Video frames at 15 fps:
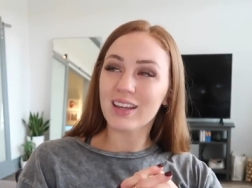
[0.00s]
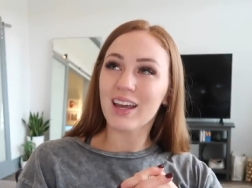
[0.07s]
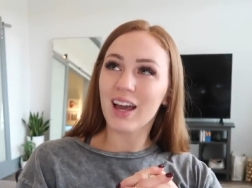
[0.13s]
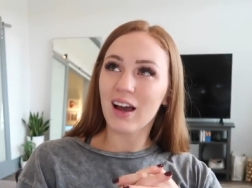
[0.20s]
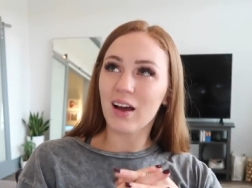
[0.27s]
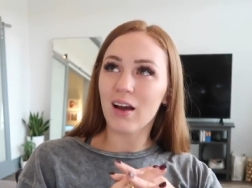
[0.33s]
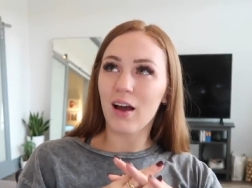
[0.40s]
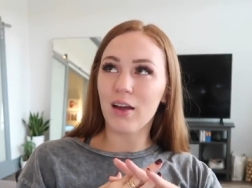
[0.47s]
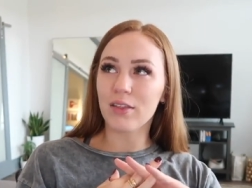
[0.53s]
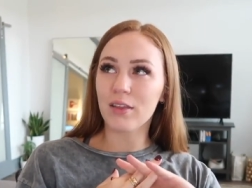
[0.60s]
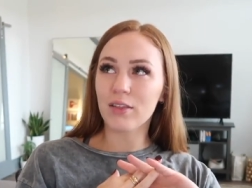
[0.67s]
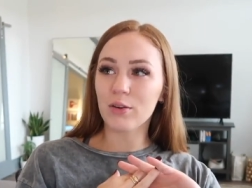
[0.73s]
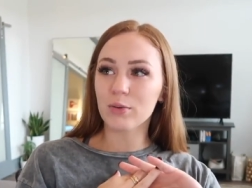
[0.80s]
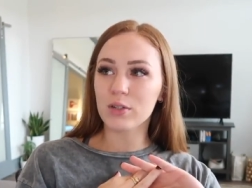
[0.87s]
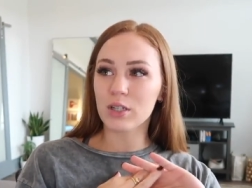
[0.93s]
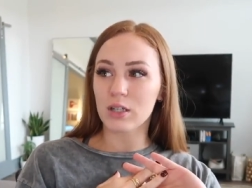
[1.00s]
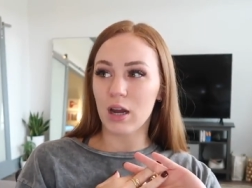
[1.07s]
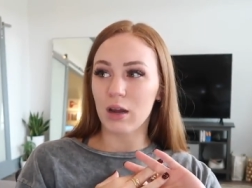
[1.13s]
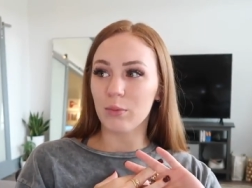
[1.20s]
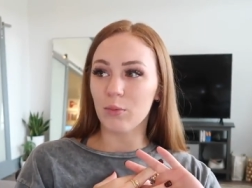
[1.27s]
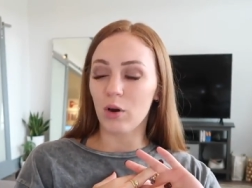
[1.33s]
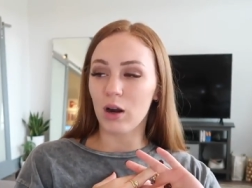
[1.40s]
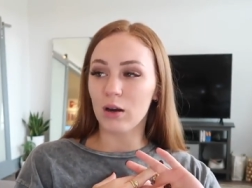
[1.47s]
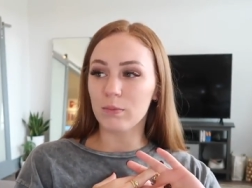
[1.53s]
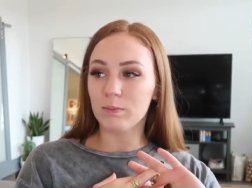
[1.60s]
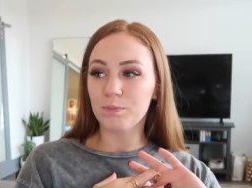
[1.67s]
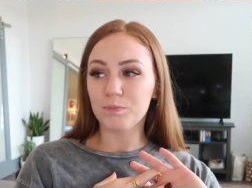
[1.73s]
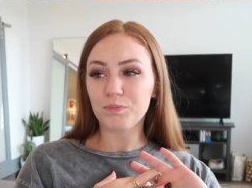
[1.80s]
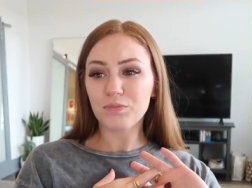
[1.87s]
Yeah, I think there was a time where